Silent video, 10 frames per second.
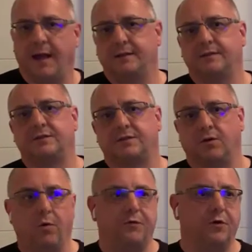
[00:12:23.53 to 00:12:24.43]
And
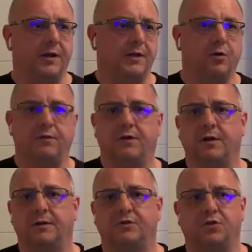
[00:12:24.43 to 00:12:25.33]
hopefully, you
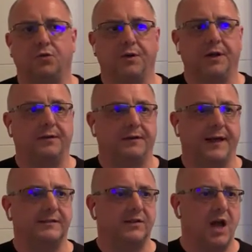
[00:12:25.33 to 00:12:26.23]
will tune
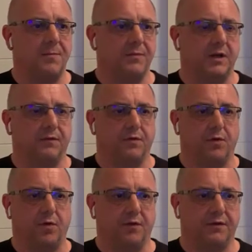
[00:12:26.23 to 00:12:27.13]
in next time,
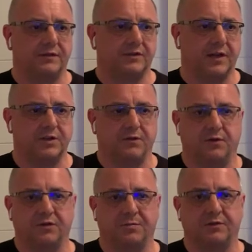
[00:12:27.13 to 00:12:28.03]
even though this
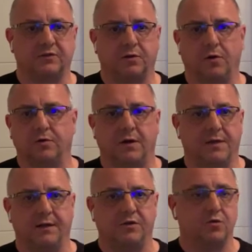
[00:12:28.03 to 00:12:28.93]
session was a bit
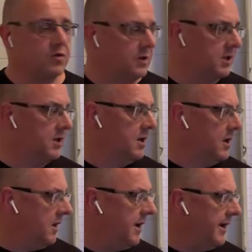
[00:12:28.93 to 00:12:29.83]
longer than usual.
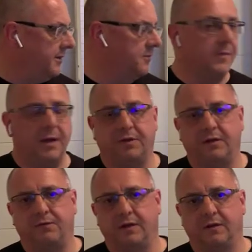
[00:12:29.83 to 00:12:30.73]
And
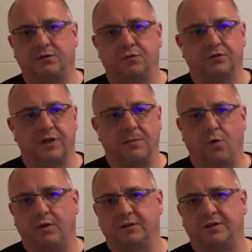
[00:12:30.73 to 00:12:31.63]
maybe we'll do
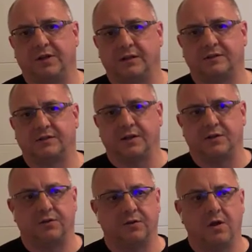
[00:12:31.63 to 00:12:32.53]
some more detailed
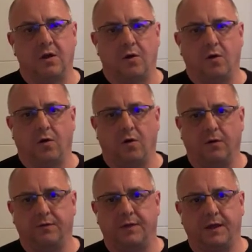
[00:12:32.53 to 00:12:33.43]
session
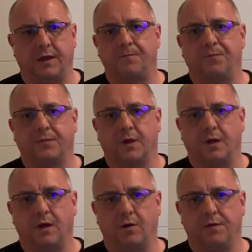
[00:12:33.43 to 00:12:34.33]
on the
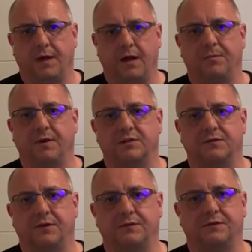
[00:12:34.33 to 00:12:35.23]
uh, on the
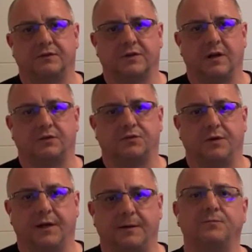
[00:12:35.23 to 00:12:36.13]
elements we've
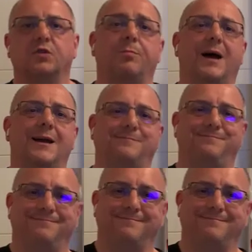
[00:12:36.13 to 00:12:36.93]
discussed today. Goodbye.